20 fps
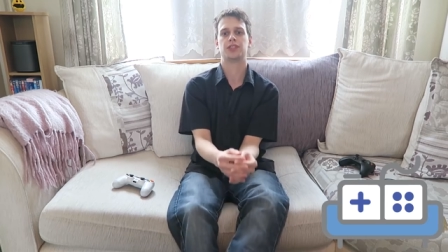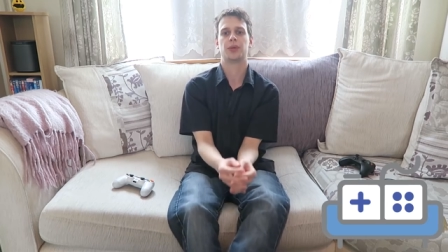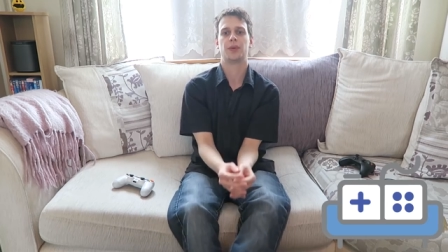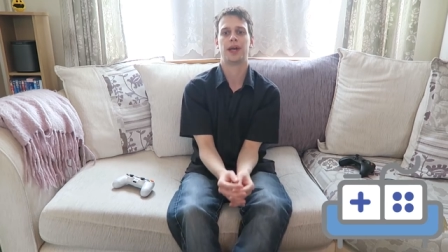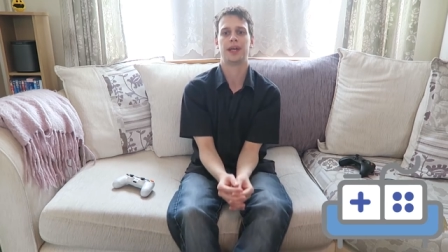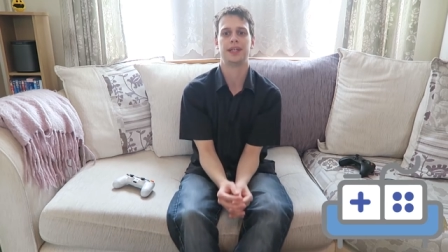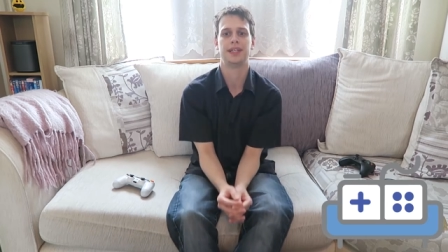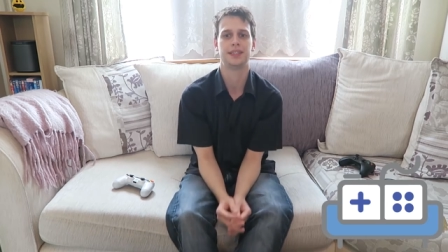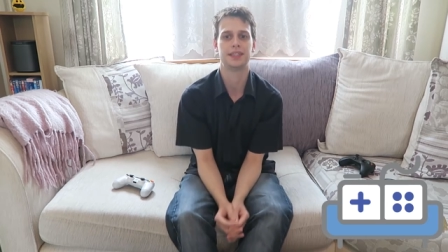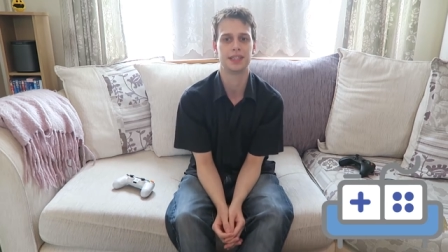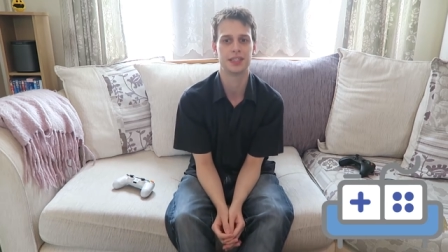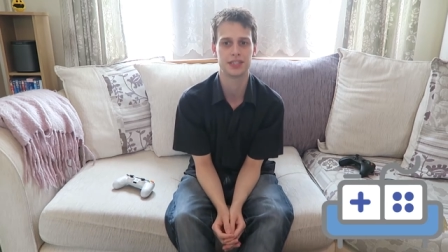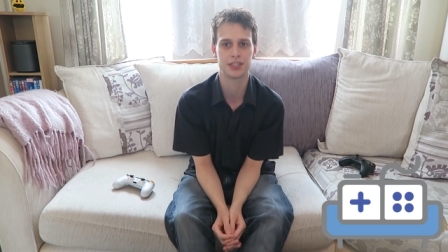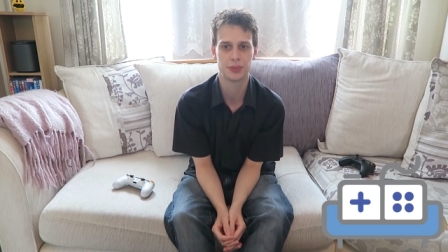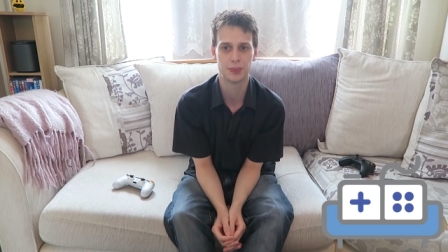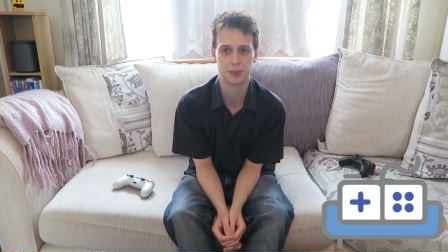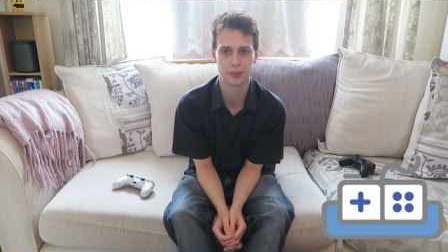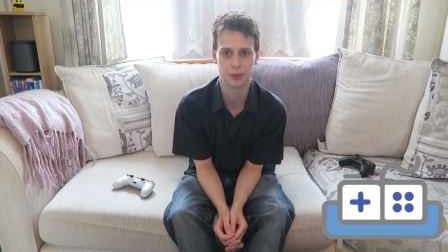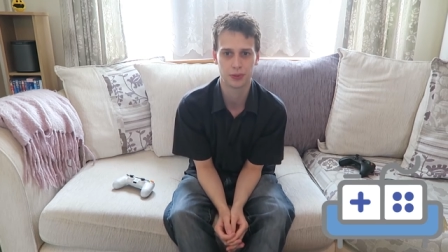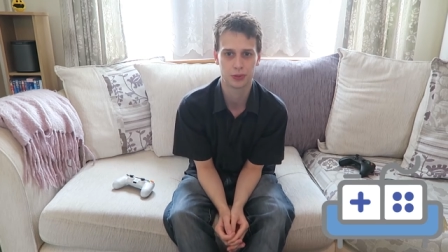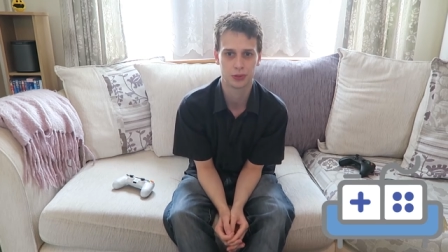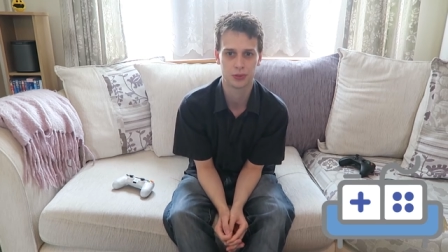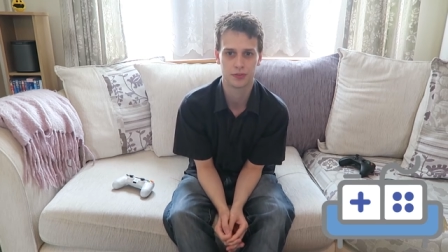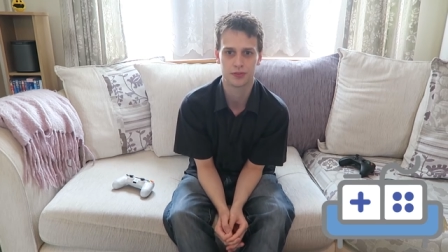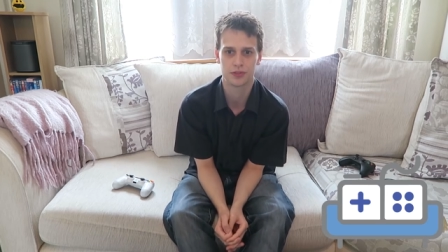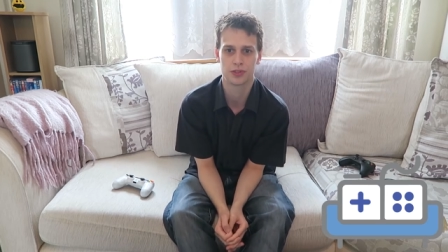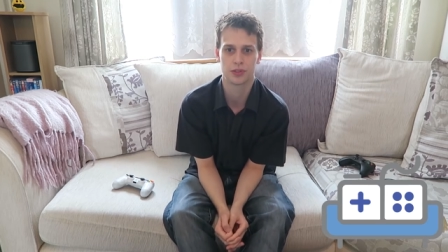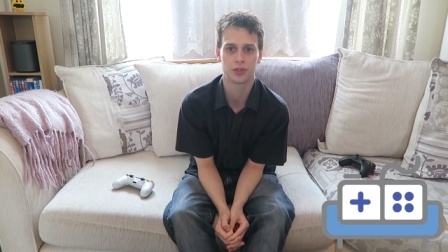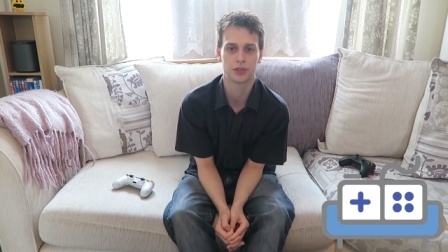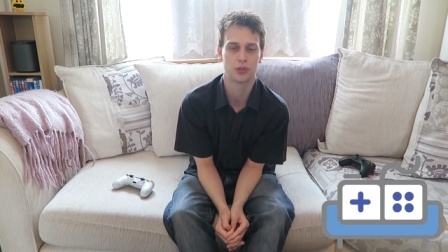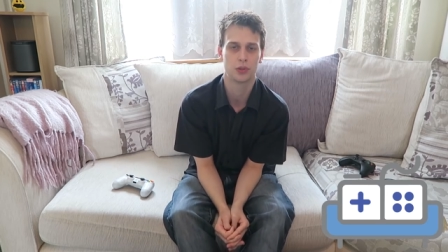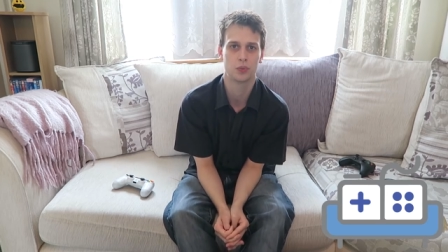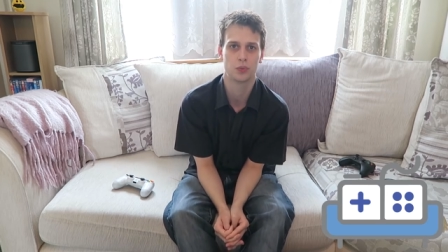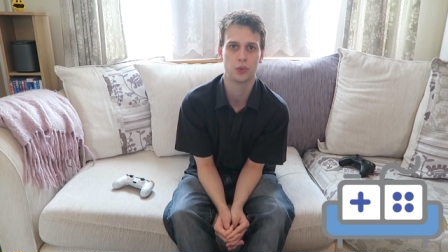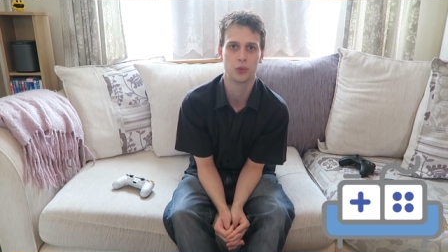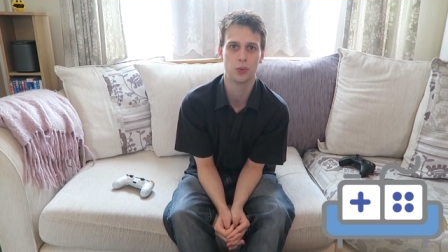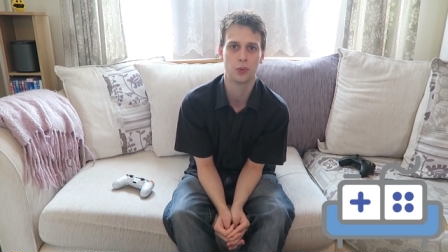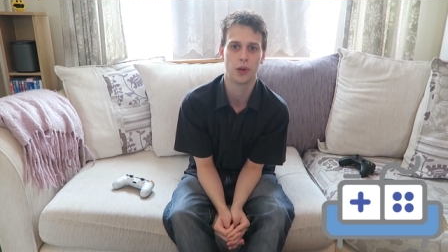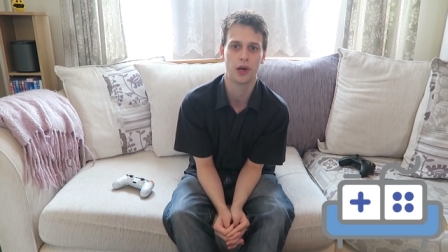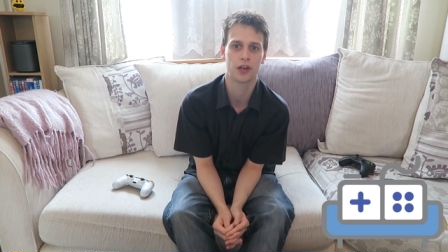so any decent Bluetooth dongle
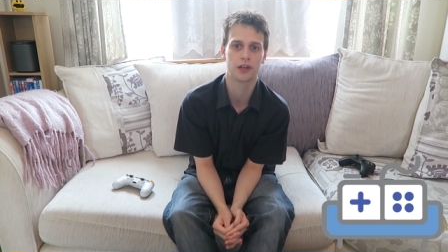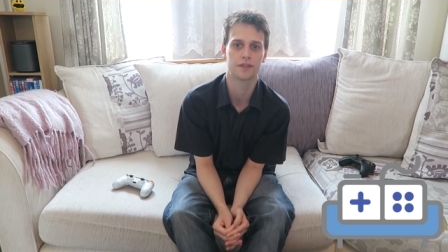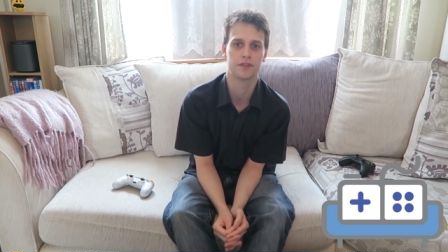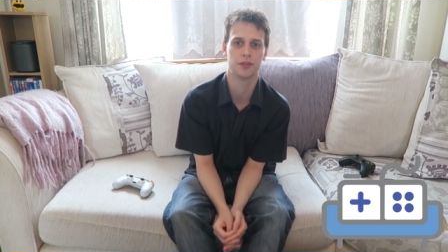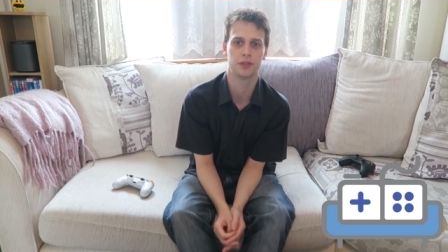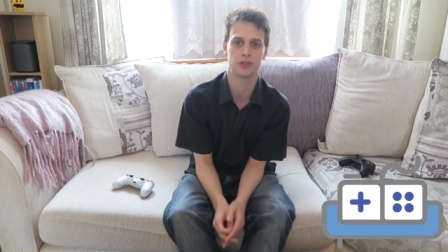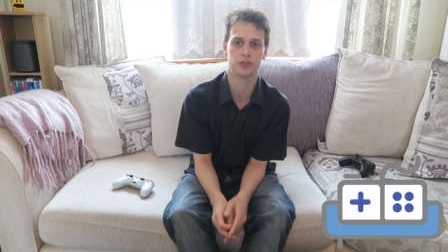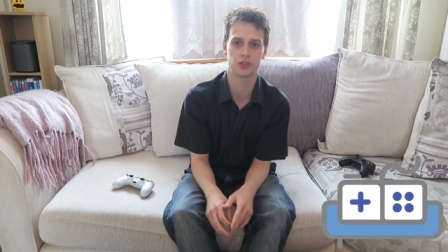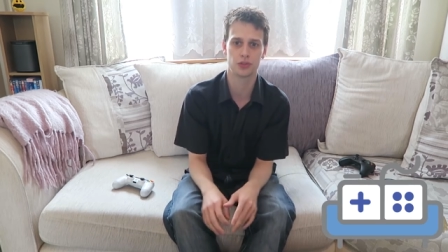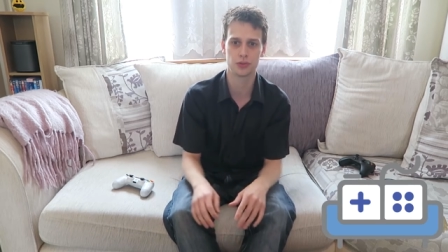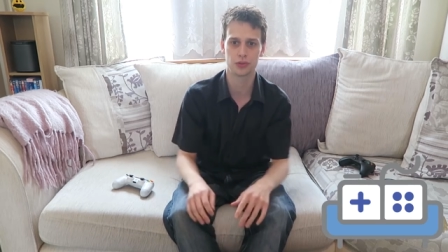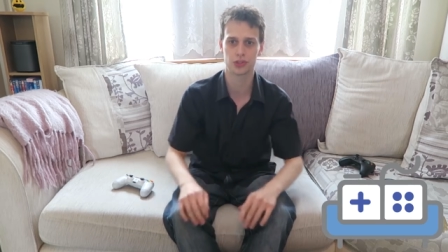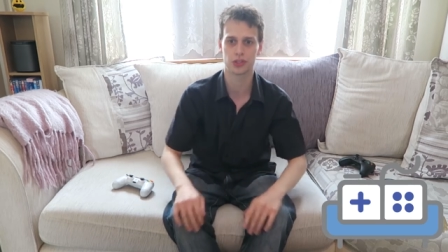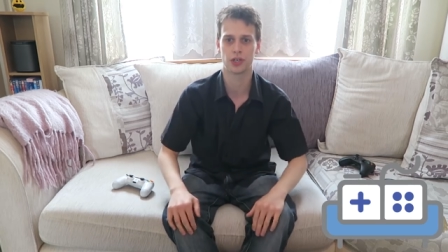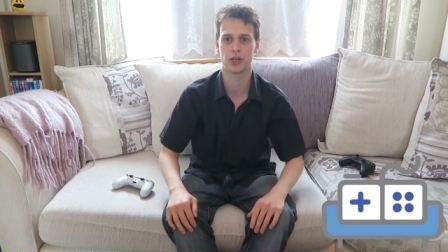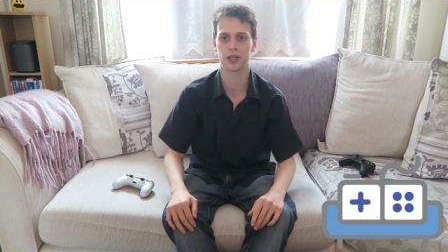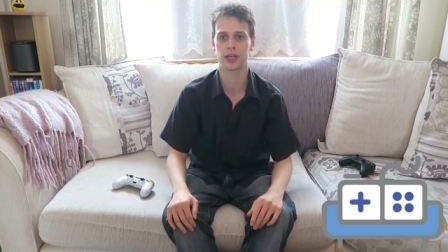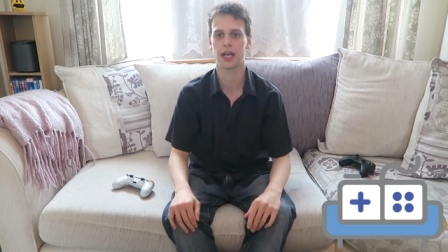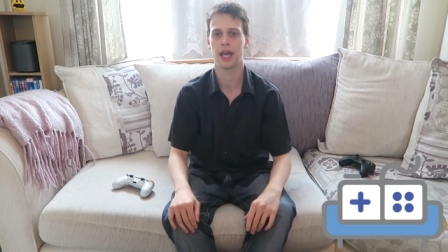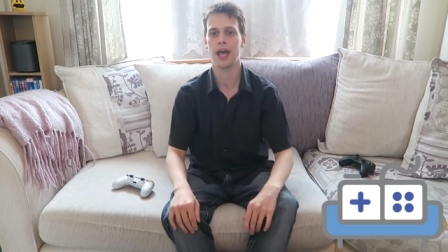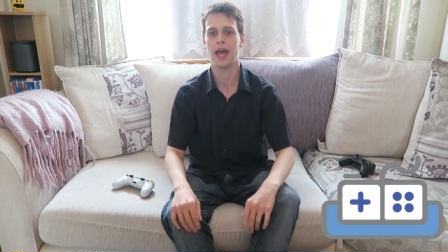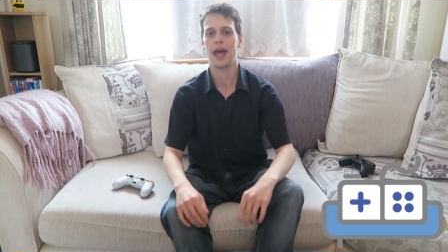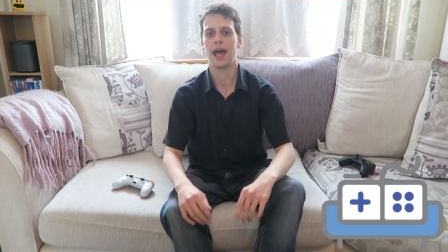will work for DualShock,